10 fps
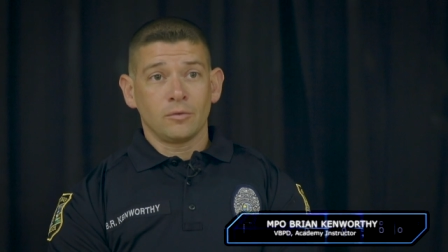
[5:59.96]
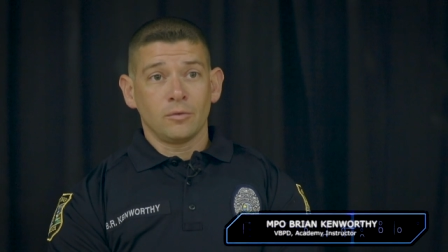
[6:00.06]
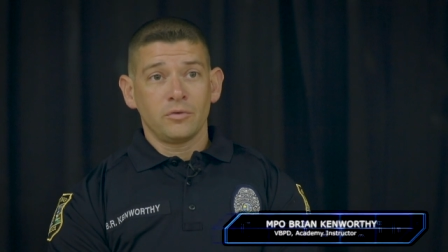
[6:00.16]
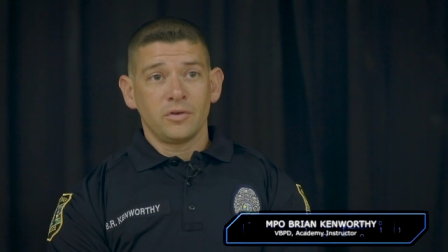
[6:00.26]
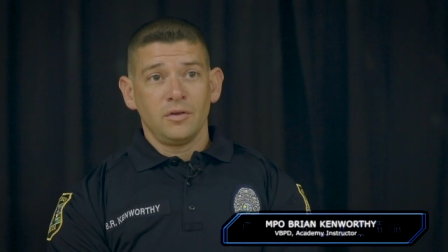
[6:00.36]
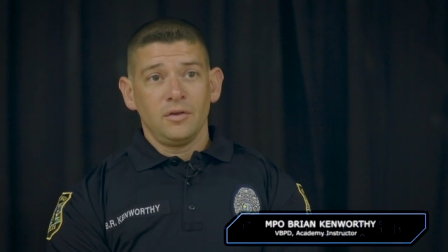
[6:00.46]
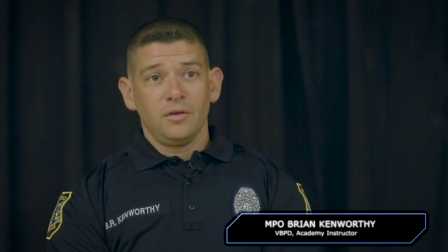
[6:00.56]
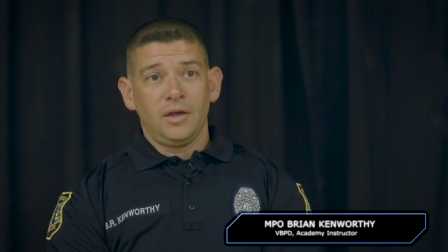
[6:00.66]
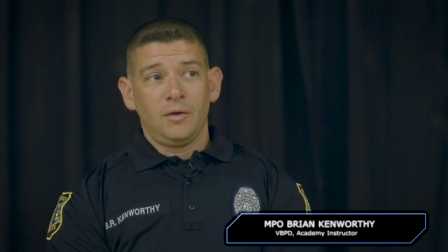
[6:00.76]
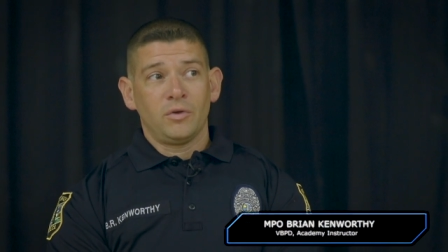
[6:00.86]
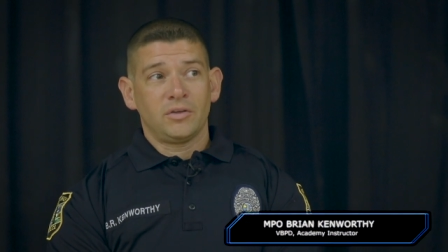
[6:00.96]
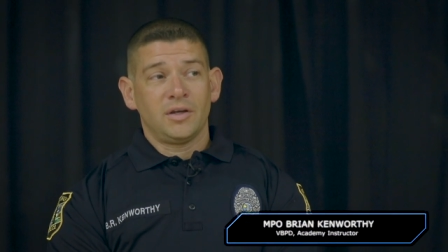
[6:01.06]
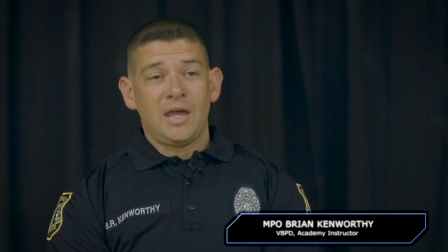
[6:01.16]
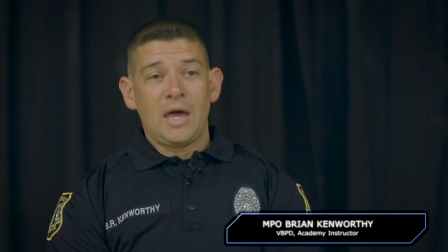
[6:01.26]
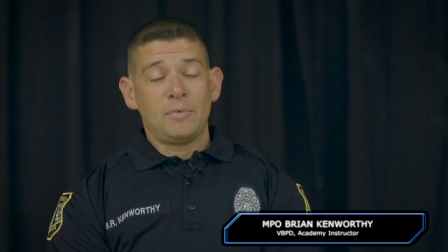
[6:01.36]
rules, and what's
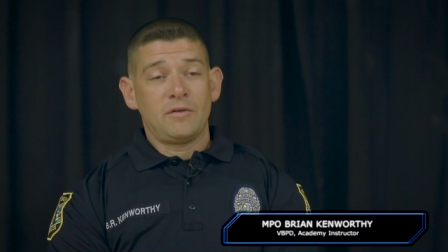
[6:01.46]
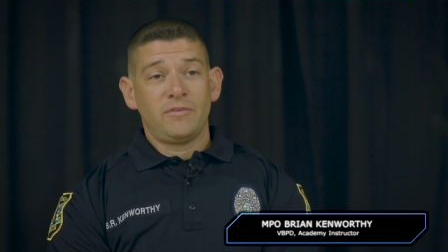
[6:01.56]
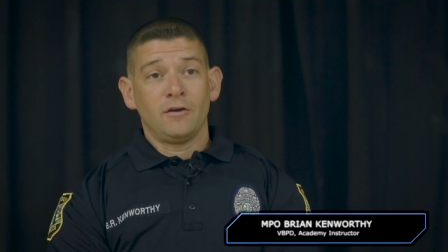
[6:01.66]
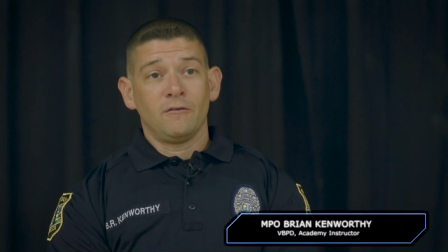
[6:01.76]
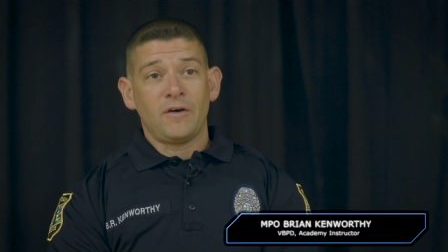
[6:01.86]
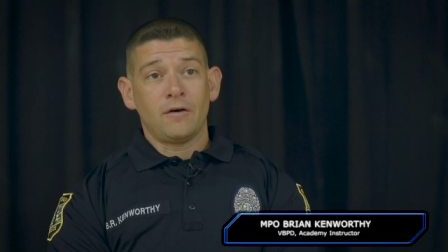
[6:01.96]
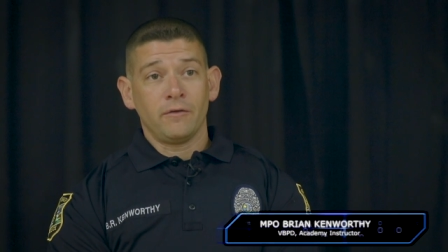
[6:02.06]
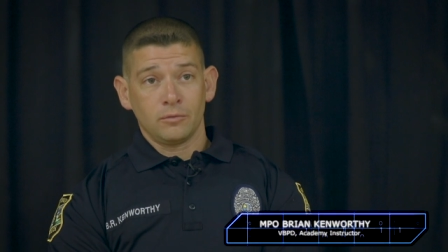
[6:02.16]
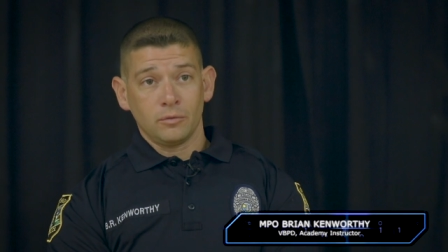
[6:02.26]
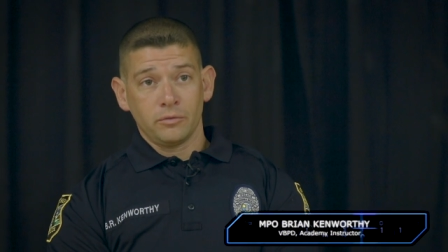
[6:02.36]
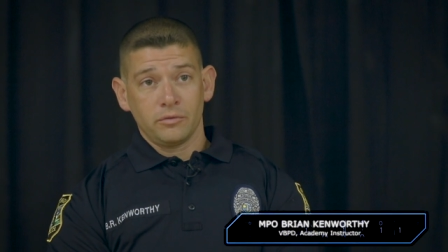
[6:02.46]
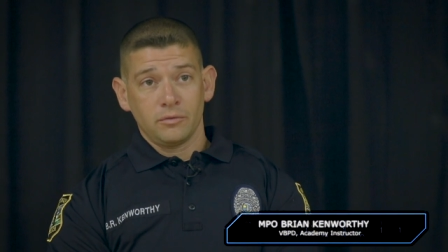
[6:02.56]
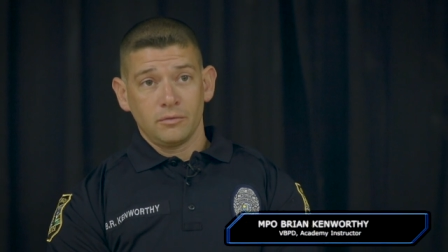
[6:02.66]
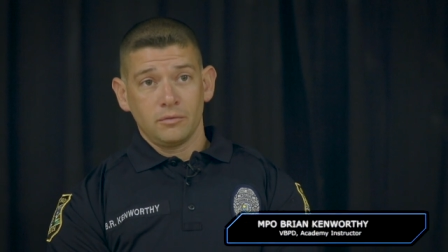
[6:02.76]
going to happen if they don't follow the rules.